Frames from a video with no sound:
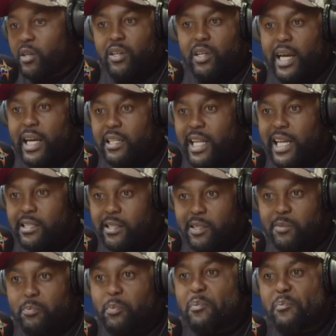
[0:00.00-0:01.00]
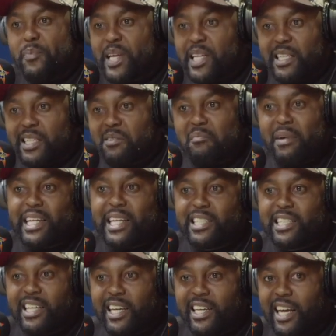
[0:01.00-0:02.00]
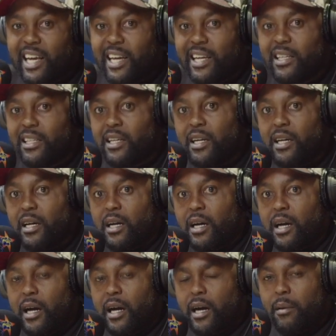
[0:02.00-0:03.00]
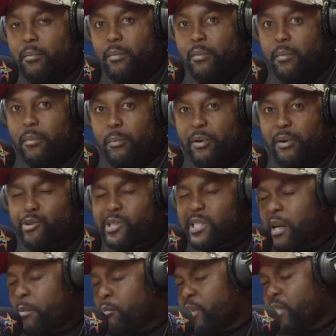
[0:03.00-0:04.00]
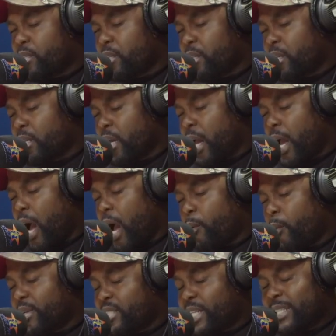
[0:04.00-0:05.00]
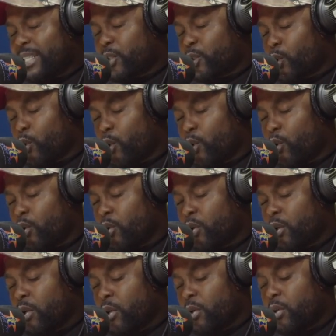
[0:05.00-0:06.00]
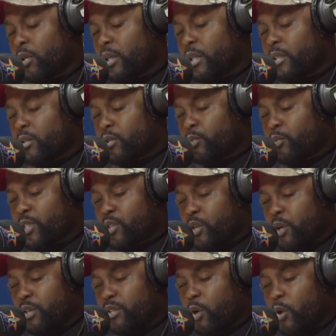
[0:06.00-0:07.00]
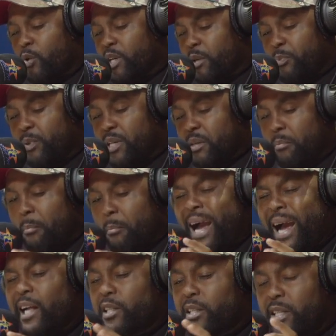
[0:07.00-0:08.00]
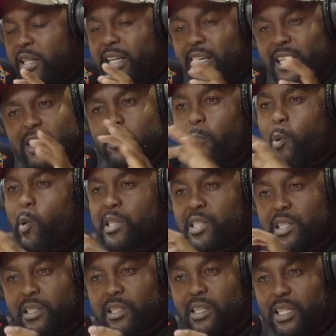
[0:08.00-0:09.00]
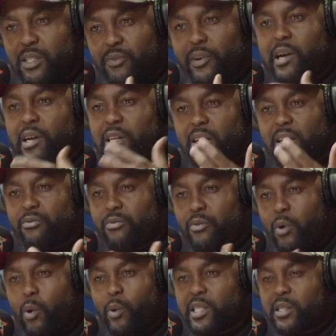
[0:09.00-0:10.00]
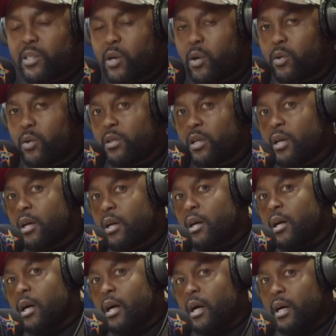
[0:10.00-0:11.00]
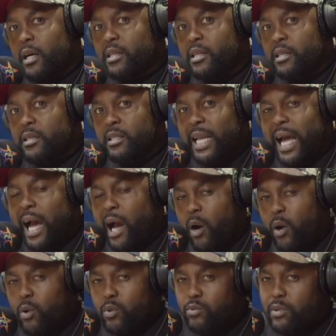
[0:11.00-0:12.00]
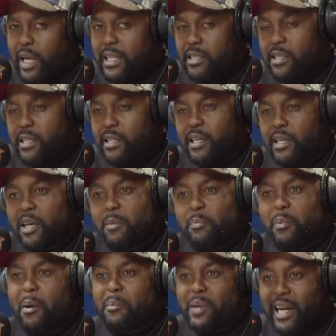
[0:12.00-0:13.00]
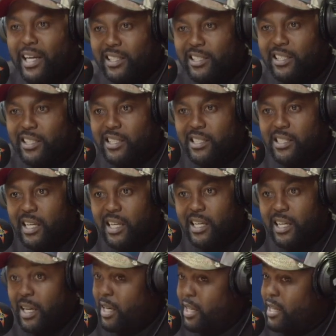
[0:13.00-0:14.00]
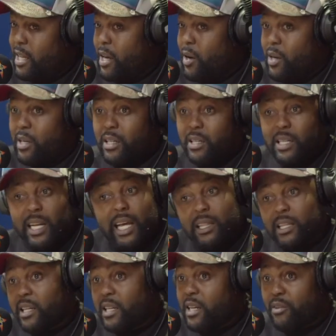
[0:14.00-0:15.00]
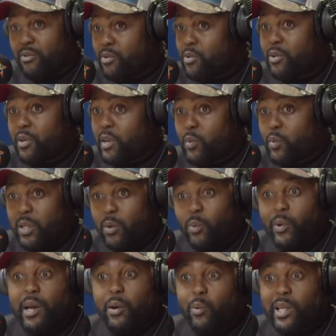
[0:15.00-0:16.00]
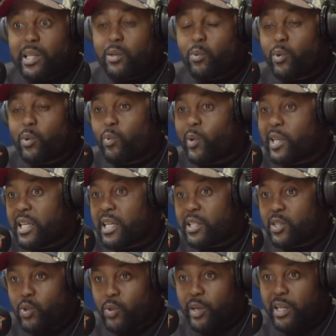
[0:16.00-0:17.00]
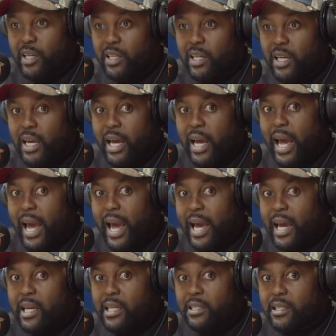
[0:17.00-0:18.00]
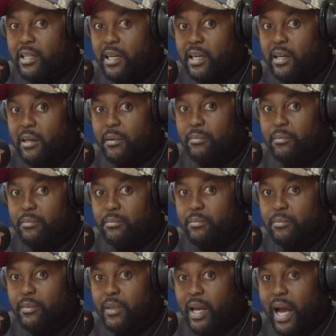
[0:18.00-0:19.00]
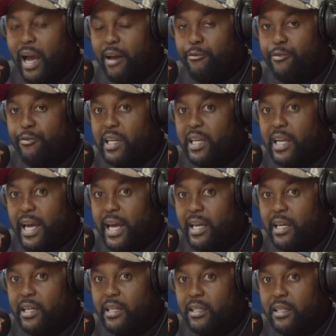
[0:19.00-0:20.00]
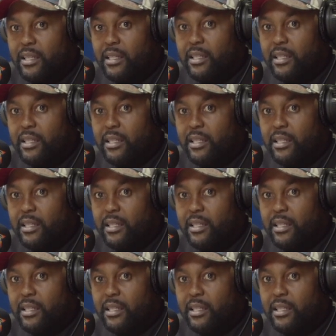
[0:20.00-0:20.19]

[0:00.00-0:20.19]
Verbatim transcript: know, and that's embedded in my DNA. Yeah. Um, but for some reason, our dancehall it was it's only been mildly exported mm. as far as I've mm. always known. Mm. Uh, now I see the hip hop youngsters. Eh? Mm-hmm. They're on another level uh, with the way what with what they're doing, and um, I feel like